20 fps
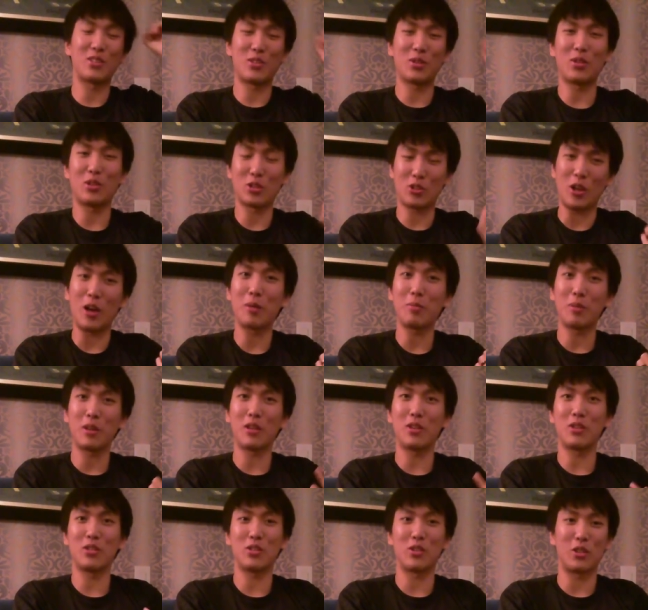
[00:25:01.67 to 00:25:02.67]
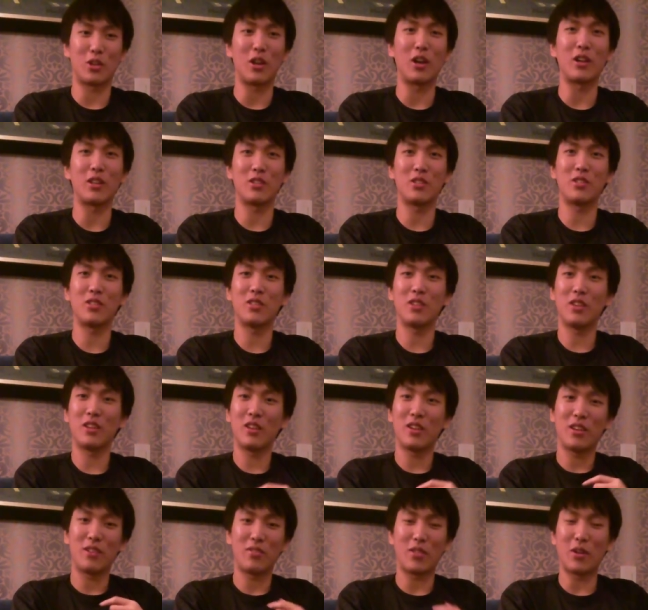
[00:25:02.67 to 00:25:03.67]
So their top laners are gods.
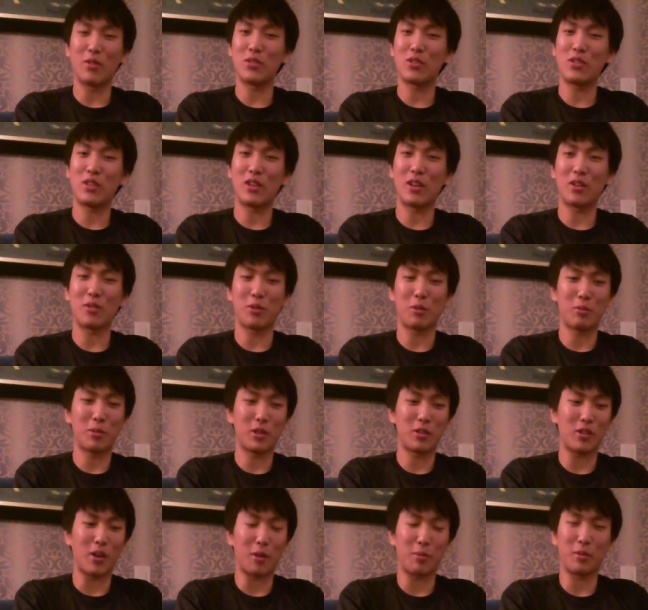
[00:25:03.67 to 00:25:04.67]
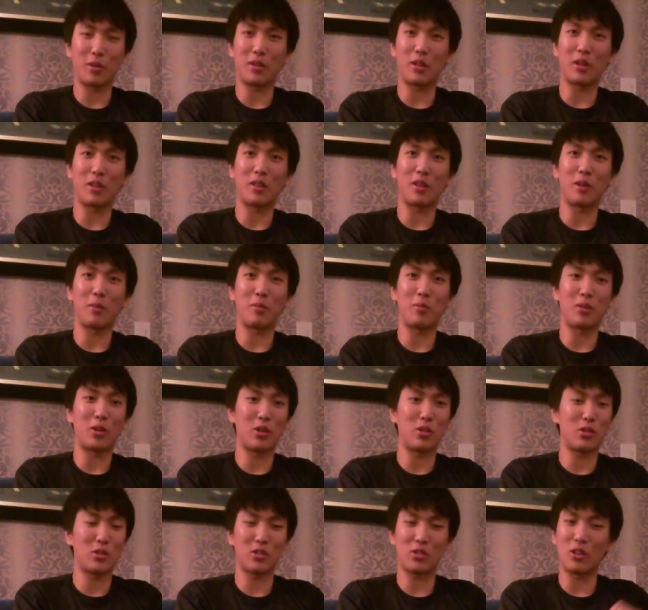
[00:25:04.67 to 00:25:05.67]
Never seen anyone play top lane like them.
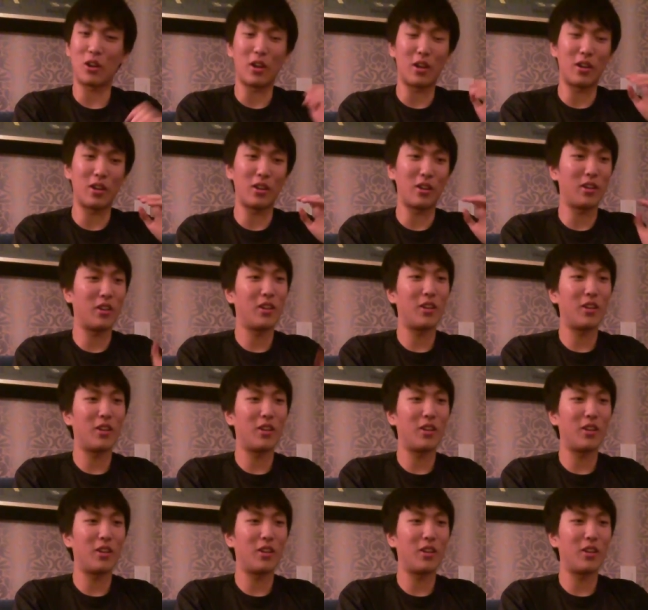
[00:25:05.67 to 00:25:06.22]
They're just on...